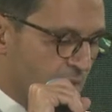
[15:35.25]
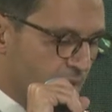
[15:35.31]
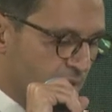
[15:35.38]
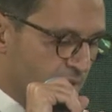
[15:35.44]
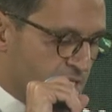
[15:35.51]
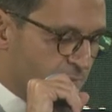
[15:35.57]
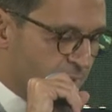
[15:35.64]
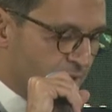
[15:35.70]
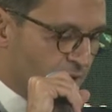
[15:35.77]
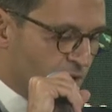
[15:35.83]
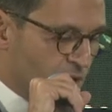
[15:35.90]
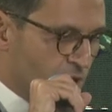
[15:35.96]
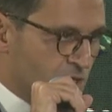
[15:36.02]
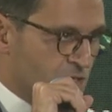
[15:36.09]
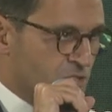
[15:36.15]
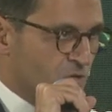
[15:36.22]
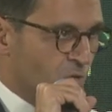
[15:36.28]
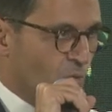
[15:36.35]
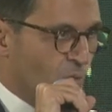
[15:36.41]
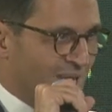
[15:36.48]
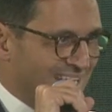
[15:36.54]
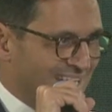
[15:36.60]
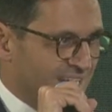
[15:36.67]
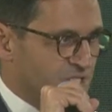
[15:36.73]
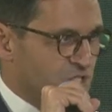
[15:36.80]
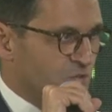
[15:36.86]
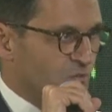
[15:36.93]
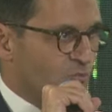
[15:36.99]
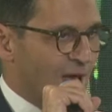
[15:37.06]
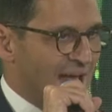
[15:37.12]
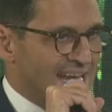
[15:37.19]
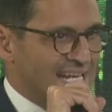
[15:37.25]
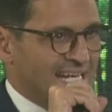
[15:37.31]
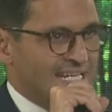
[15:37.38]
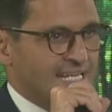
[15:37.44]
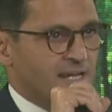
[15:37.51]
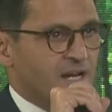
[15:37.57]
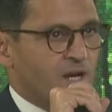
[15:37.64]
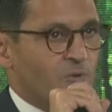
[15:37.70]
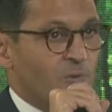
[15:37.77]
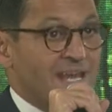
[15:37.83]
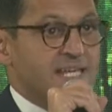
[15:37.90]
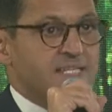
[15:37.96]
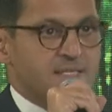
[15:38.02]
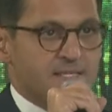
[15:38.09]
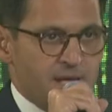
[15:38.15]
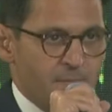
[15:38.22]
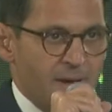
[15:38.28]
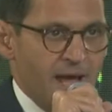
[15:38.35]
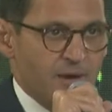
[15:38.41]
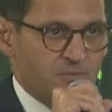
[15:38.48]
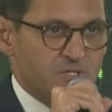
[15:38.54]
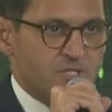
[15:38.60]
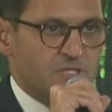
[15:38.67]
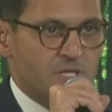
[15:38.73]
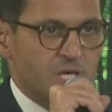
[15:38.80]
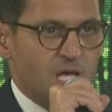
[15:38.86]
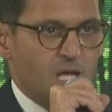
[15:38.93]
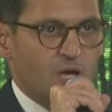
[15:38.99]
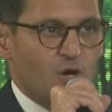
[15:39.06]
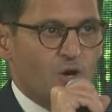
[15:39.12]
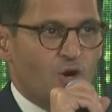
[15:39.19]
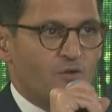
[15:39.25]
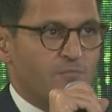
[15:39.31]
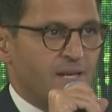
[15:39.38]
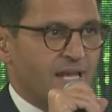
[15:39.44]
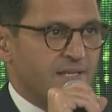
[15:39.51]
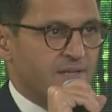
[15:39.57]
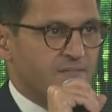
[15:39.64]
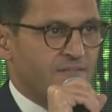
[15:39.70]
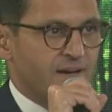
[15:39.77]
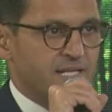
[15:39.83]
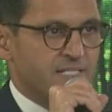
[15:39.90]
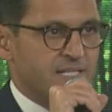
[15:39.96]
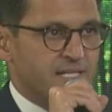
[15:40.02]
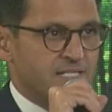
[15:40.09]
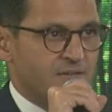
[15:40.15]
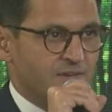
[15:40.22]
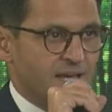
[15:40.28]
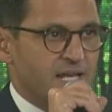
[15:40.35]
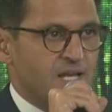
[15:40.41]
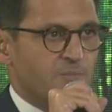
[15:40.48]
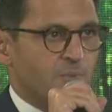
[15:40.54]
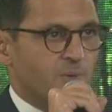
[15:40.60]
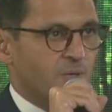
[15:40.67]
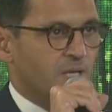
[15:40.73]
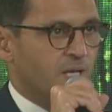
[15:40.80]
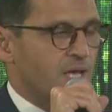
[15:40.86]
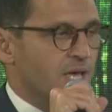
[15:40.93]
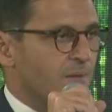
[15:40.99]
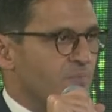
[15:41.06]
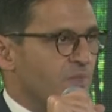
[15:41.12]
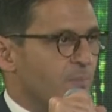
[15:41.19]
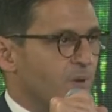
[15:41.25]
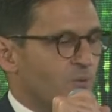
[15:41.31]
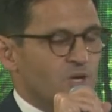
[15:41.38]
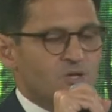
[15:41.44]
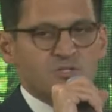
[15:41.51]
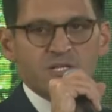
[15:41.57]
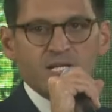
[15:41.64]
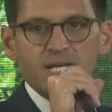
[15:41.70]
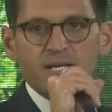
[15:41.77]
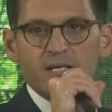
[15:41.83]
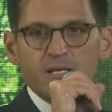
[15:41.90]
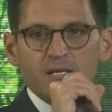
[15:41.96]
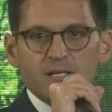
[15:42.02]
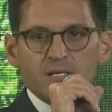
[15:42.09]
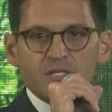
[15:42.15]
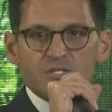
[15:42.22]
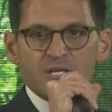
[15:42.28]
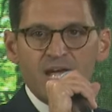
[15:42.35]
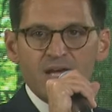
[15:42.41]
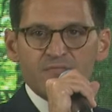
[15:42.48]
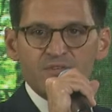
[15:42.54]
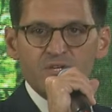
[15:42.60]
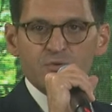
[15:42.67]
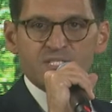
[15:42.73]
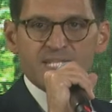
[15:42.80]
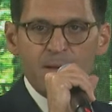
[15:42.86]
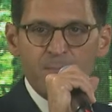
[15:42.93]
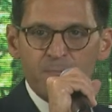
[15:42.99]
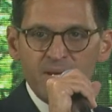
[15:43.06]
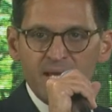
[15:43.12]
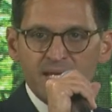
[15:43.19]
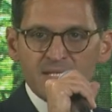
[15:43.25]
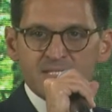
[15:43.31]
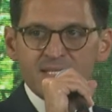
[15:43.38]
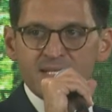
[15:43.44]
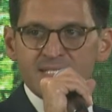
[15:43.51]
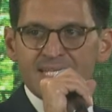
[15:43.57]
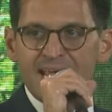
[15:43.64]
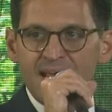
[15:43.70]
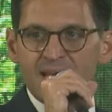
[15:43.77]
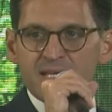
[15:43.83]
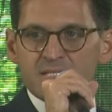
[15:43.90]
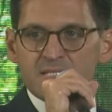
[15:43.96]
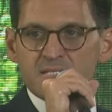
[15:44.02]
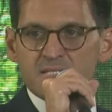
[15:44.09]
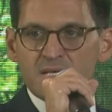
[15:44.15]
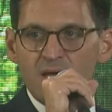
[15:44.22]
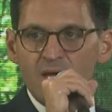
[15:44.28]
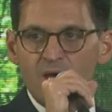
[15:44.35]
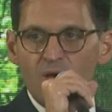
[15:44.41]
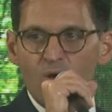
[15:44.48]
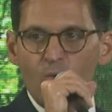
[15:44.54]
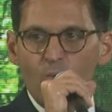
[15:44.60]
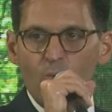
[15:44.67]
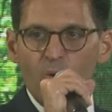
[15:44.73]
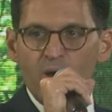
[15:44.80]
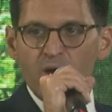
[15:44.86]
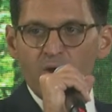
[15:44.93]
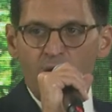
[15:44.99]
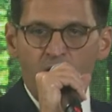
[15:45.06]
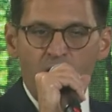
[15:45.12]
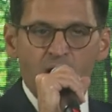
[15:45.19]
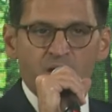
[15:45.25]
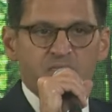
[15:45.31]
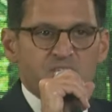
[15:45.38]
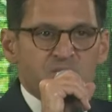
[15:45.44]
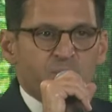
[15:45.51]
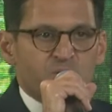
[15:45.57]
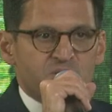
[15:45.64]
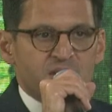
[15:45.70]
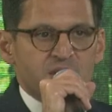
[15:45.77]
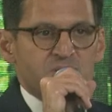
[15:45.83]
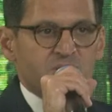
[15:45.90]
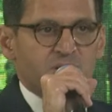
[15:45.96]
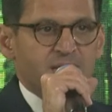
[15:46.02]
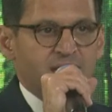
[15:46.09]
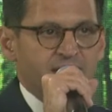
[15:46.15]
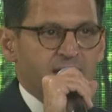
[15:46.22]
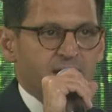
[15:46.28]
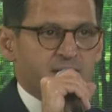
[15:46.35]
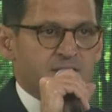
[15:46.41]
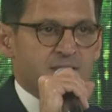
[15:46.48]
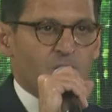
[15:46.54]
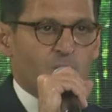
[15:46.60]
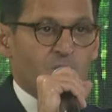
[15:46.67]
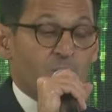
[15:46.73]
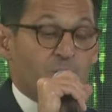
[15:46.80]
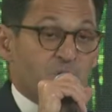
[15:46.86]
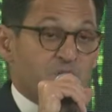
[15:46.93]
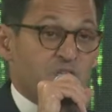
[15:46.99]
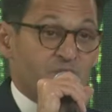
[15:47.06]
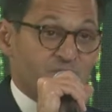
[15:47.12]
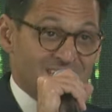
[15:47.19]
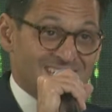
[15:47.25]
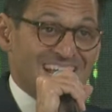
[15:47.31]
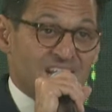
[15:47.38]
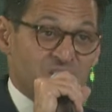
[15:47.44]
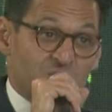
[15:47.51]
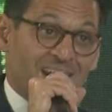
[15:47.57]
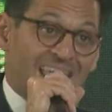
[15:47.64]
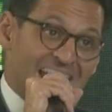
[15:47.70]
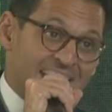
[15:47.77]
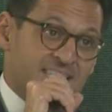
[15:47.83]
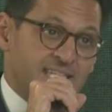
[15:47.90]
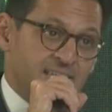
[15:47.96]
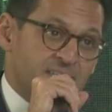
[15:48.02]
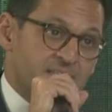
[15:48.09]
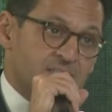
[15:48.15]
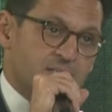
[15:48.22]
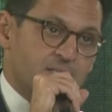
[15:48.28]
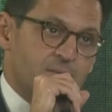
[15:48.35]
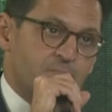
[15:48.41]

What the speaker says: It's because we need to radically increase the amount of blended finance that is available, but we also need to have new templates that tell us where are these potential deals that will preserve these natural assets.